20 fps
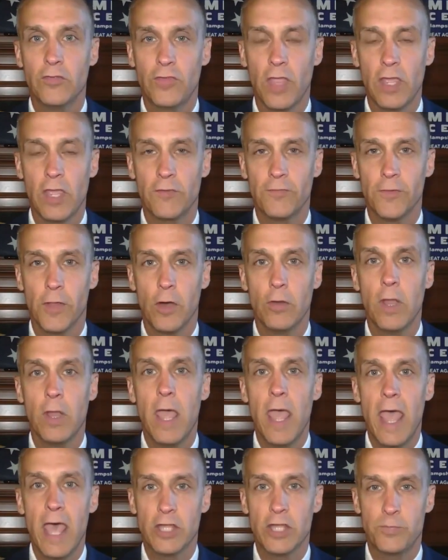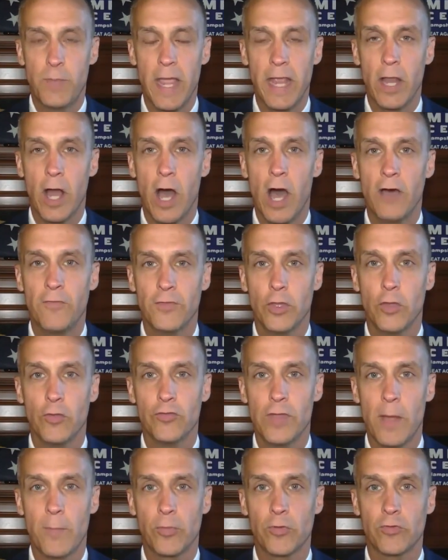stay afloat has paid off, and
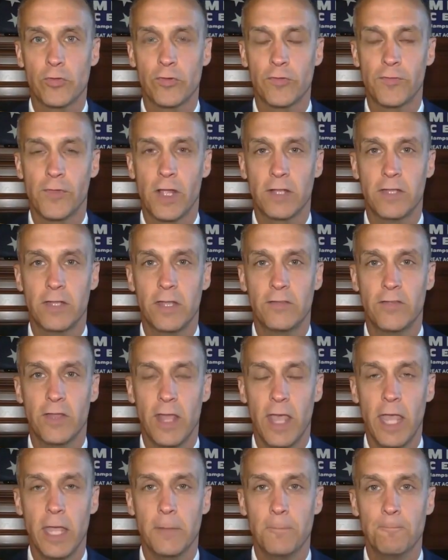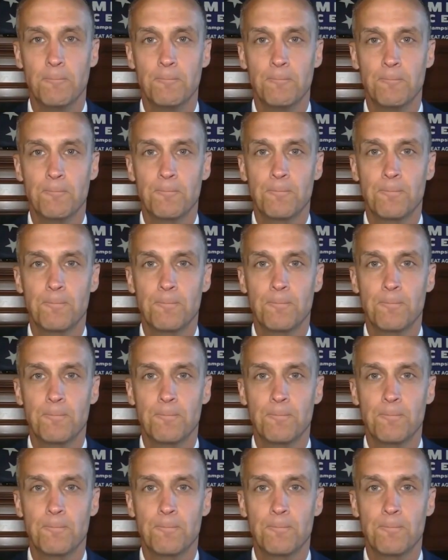those numbers reflected it today.